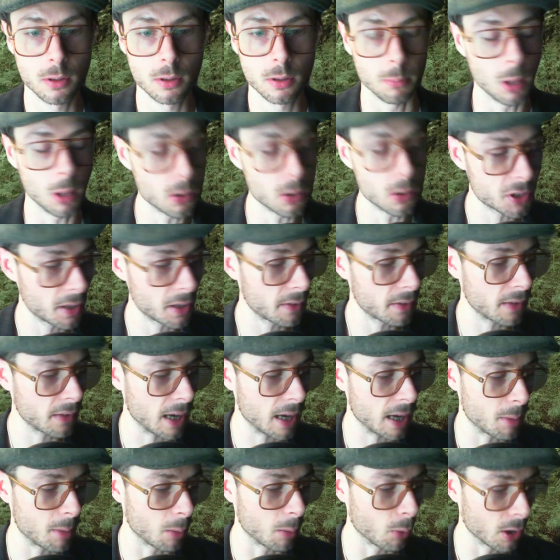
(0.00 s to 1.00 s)
Most of the
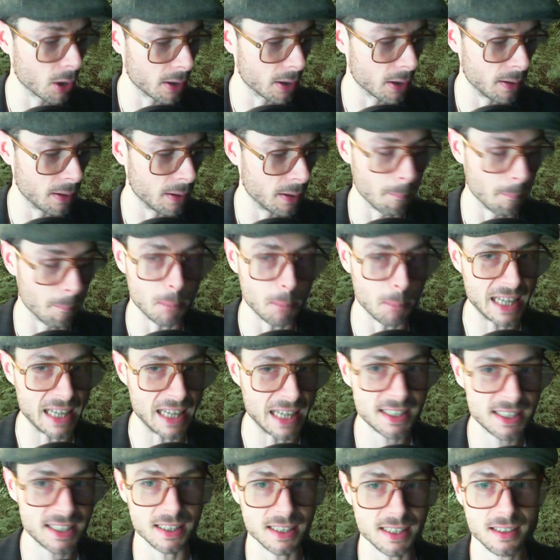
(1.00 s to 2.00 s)
time I'm wearing
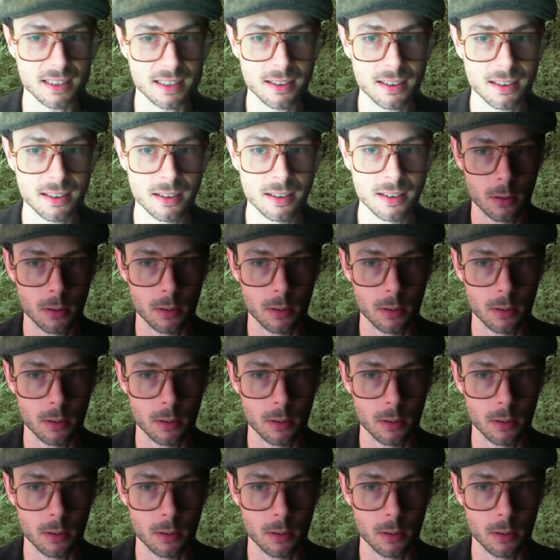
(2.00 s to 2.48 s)
bison